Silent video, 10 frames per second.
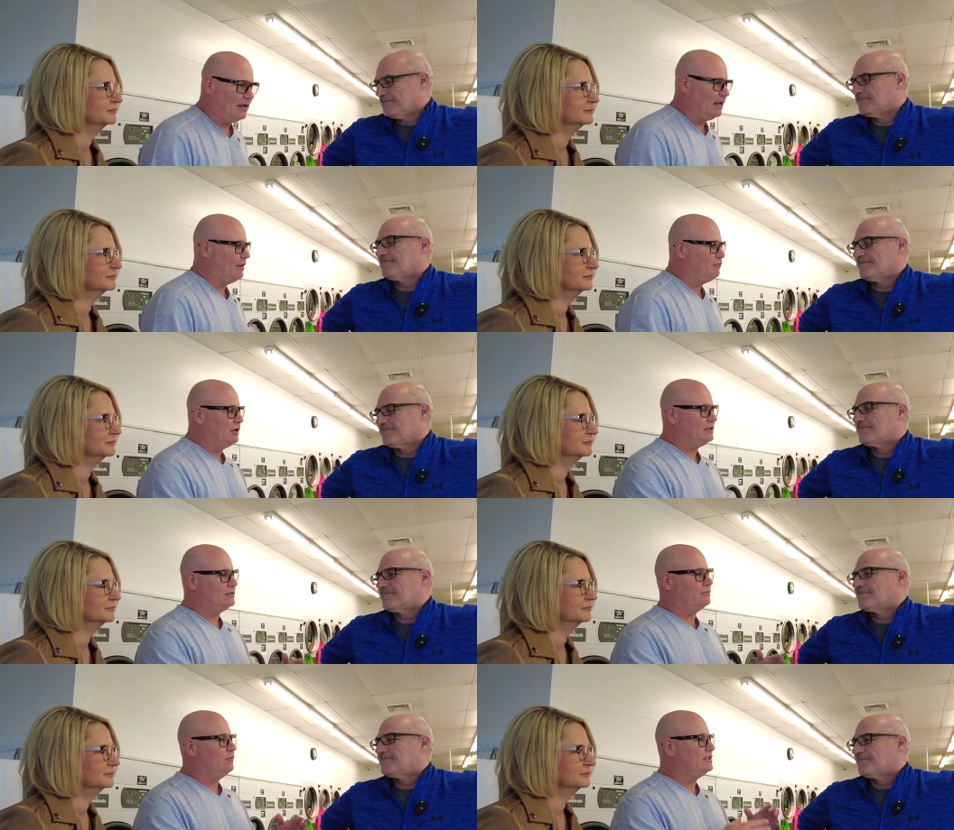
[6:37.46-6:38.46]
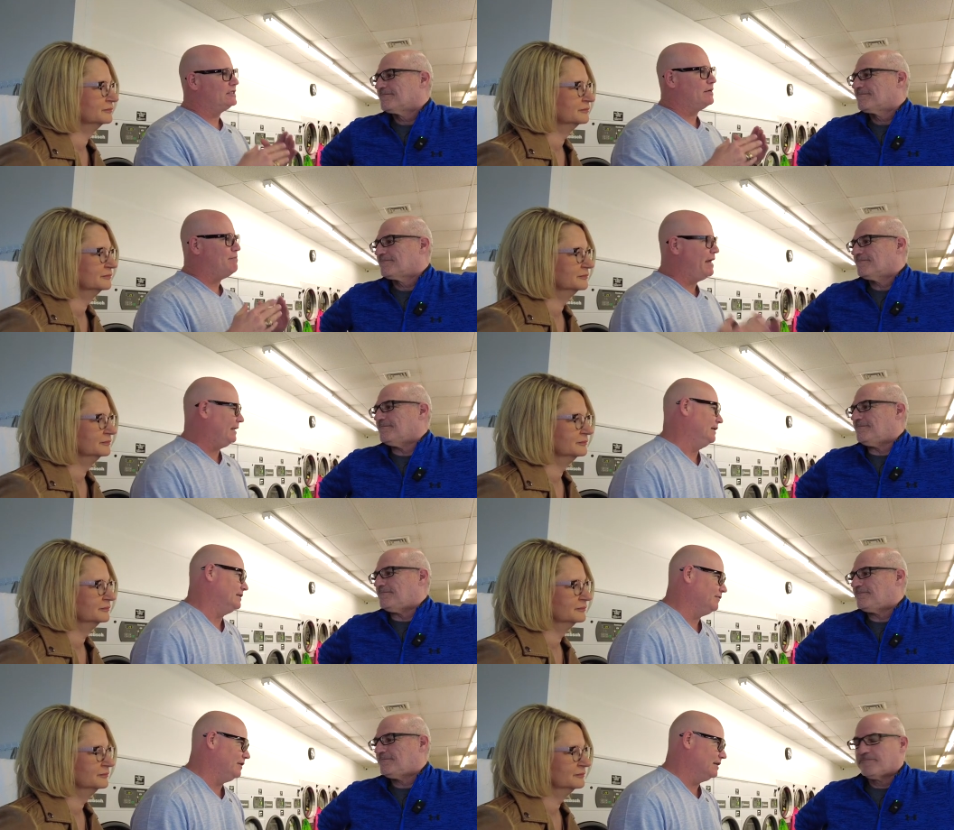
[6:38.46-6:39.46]
Speaker 1: uh, mm-hmm. what's what's the
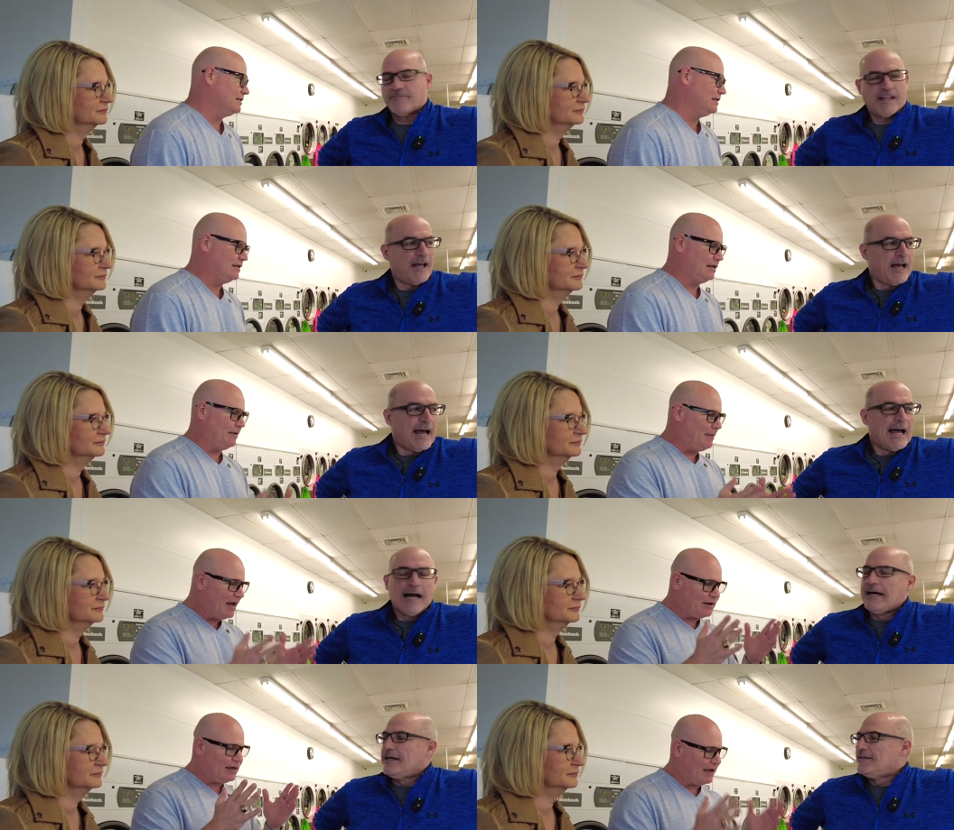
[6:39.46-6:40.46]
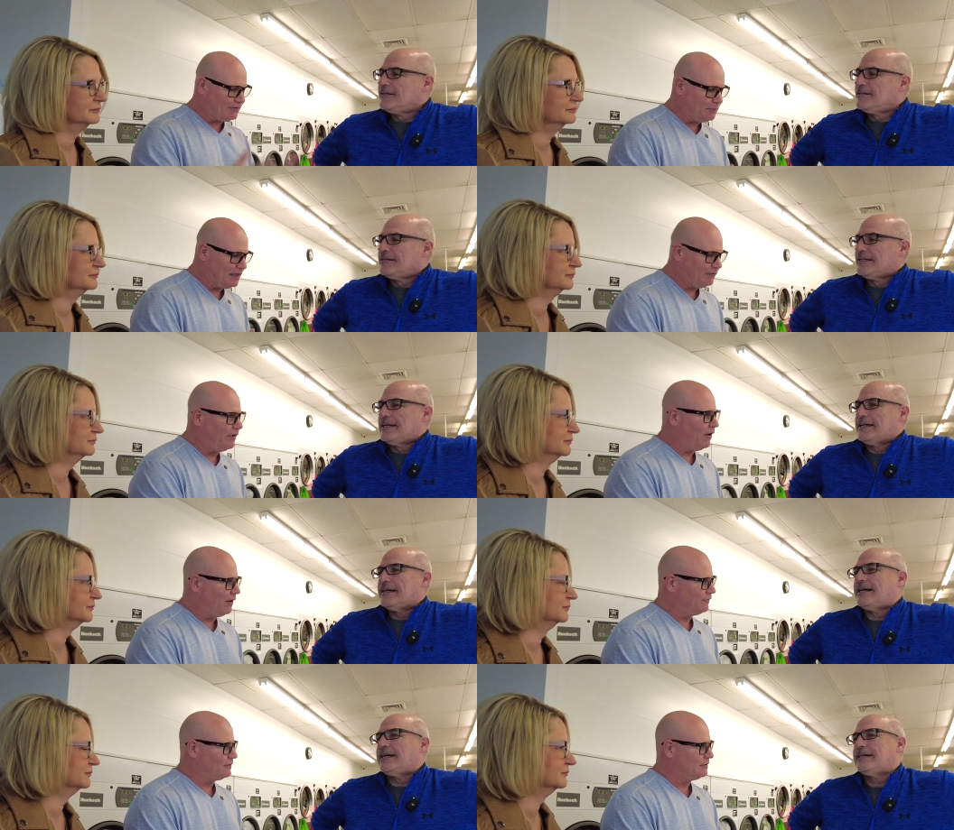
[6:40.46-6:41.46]
maintenance of this? Am I going to have to be
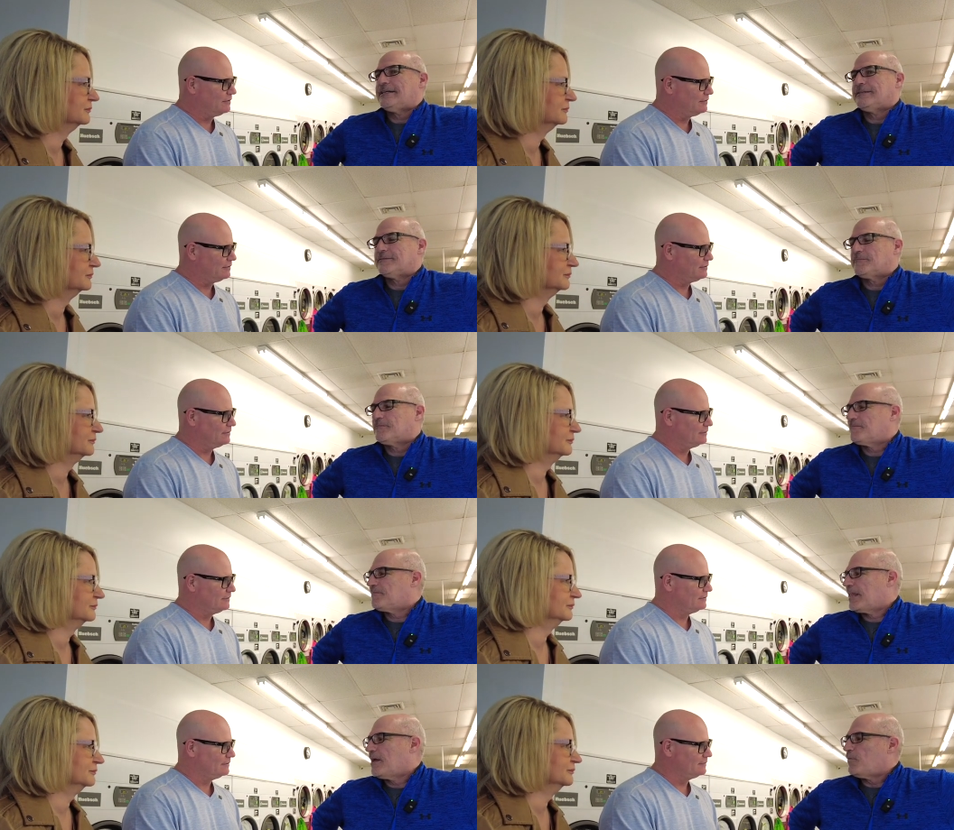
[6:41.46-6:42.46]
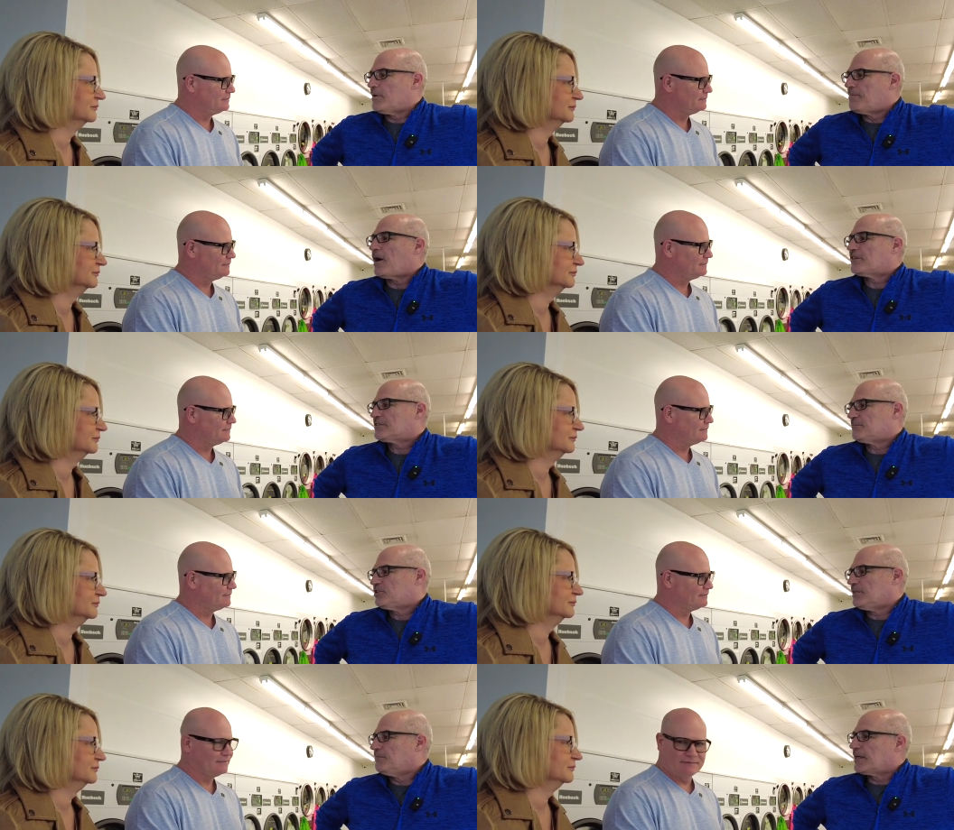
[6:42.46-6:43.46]
involved?
Speaker 2: We bought this
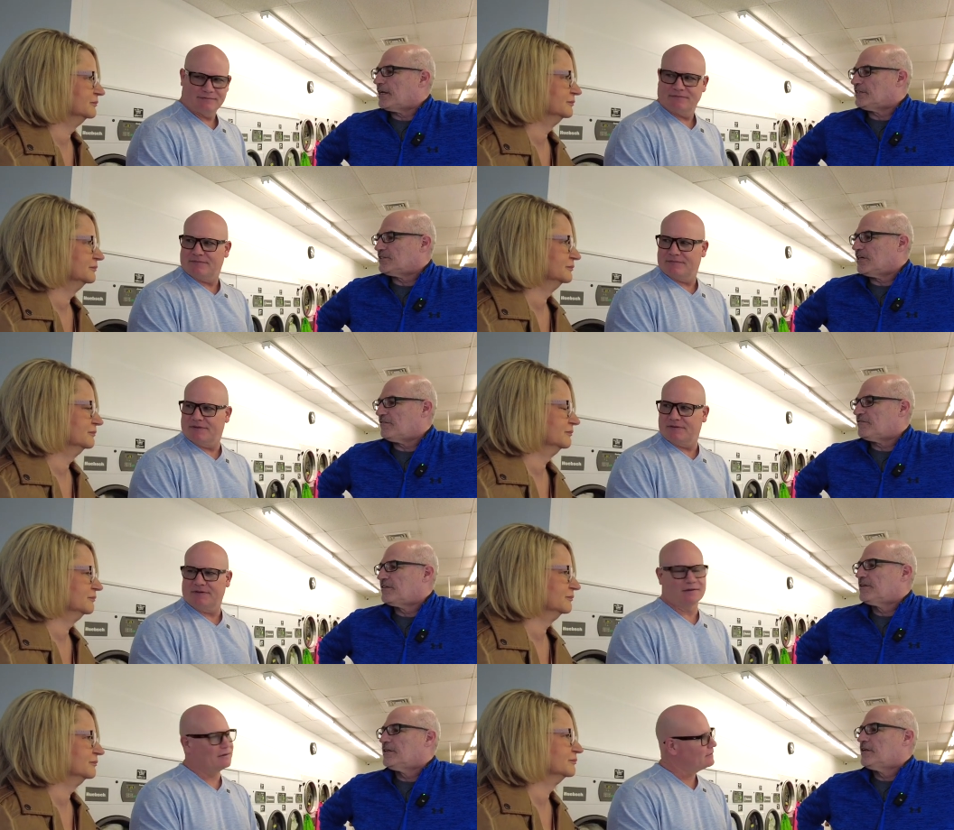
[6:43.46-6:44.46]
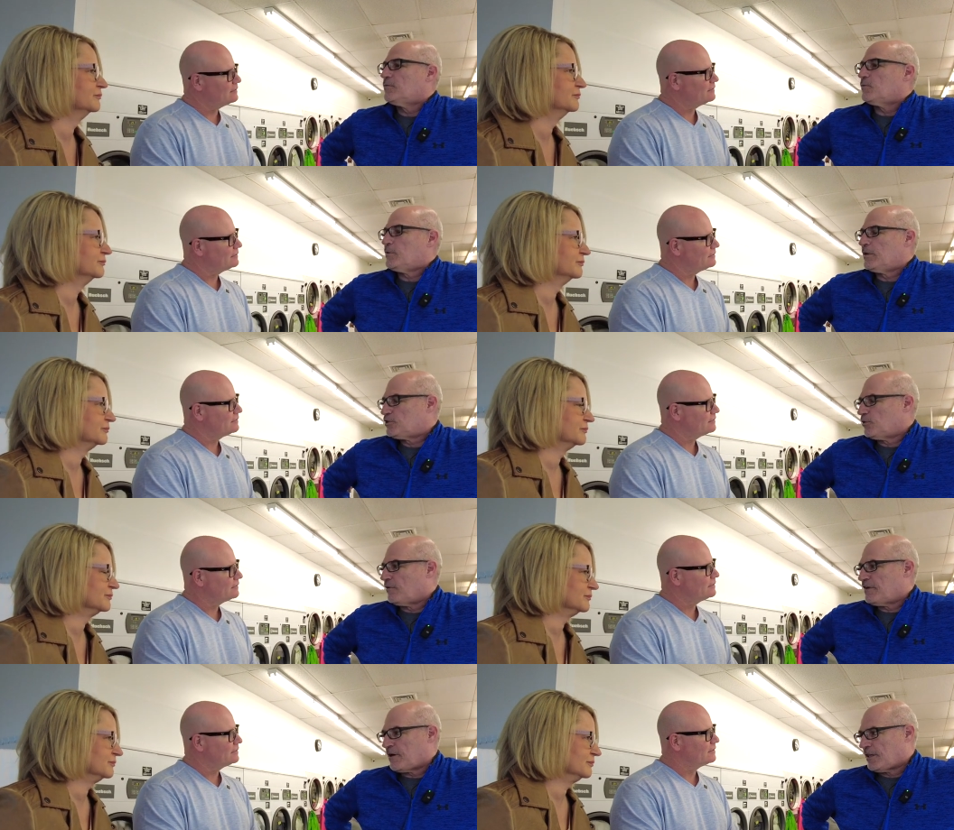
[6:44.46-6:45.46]
machine because of we went to
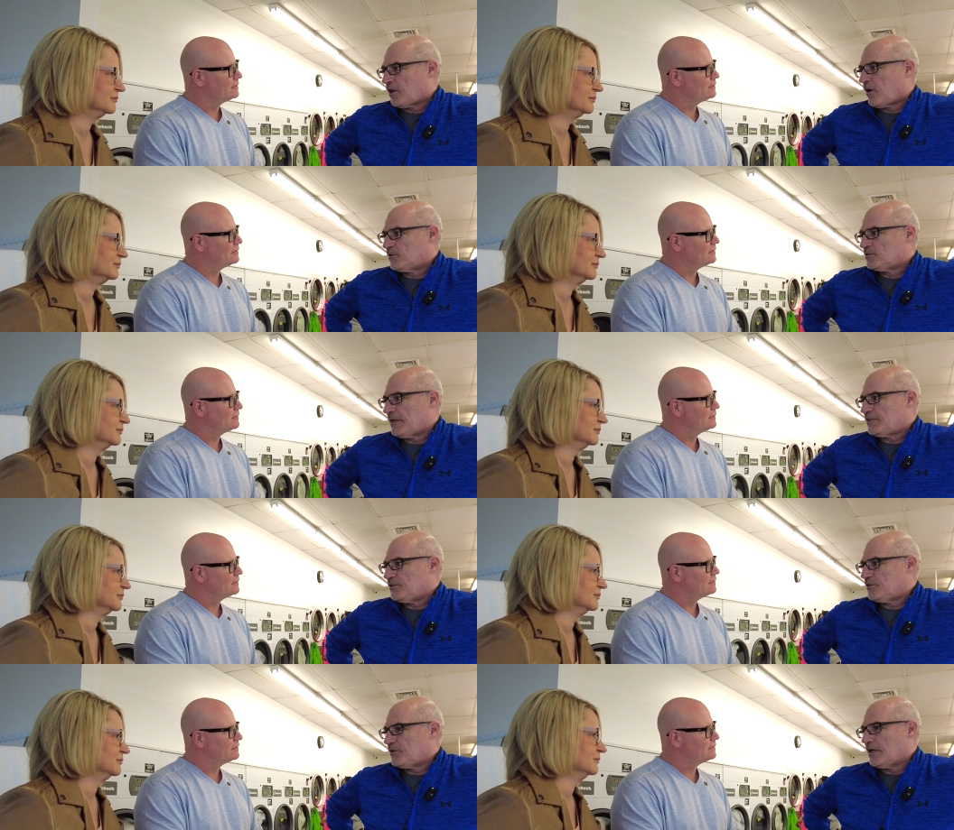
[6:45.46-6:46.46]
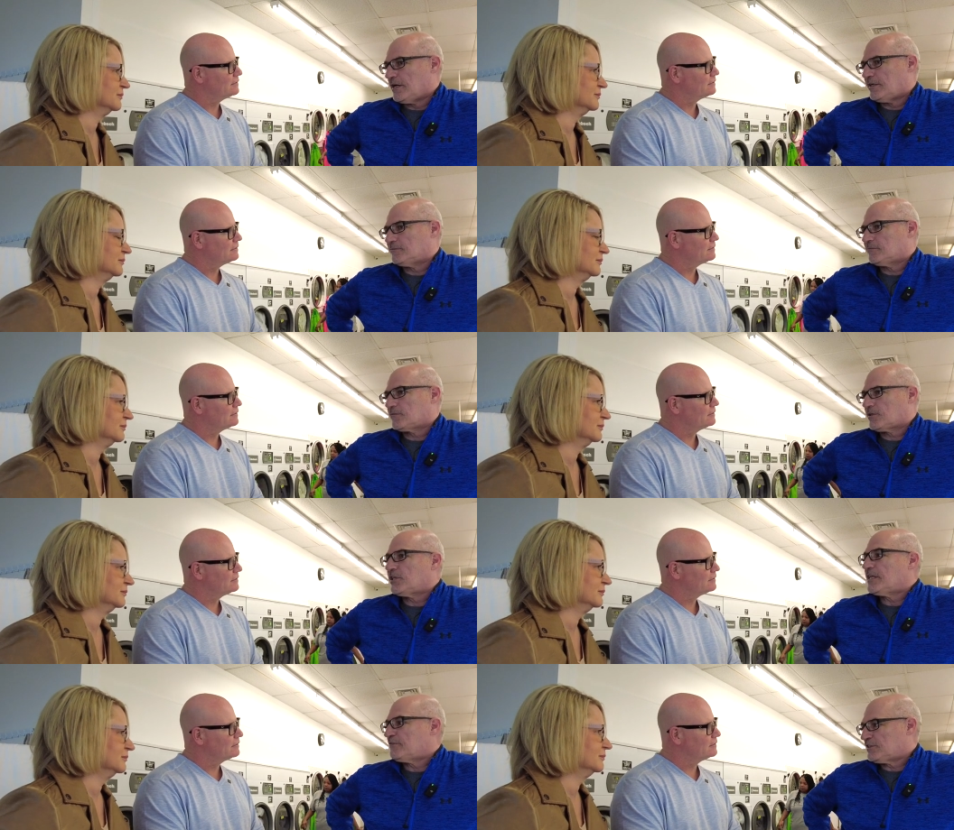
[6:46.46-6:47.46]
a very large menu uh,
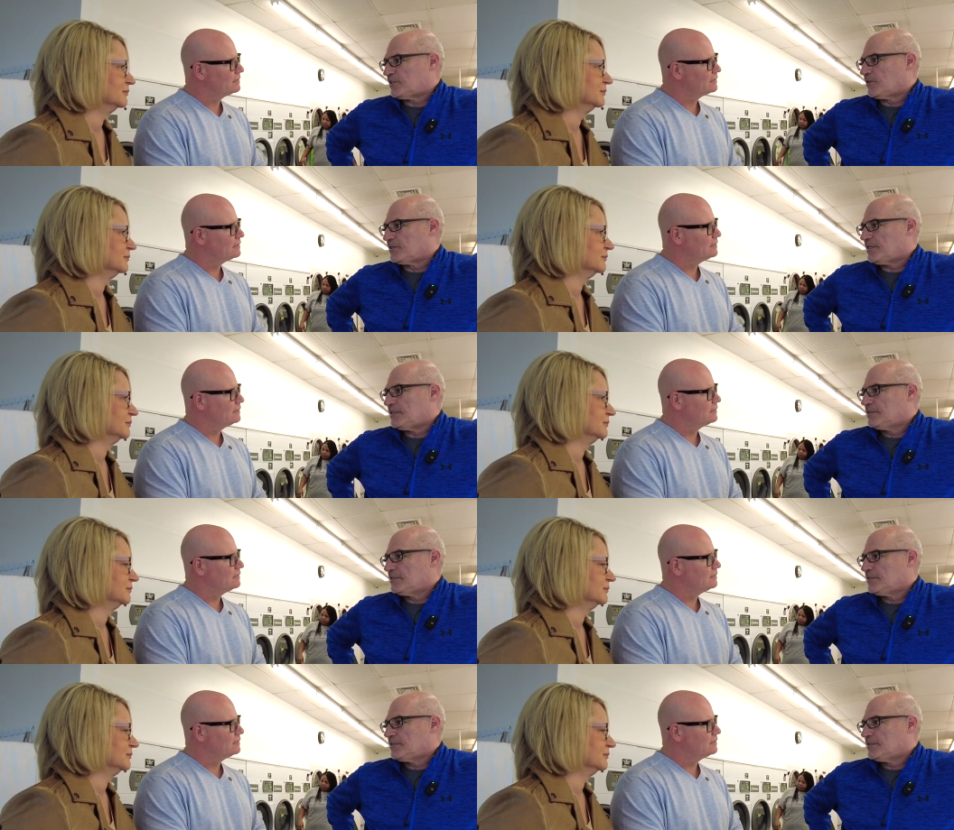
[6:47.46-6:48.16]
cleaning facility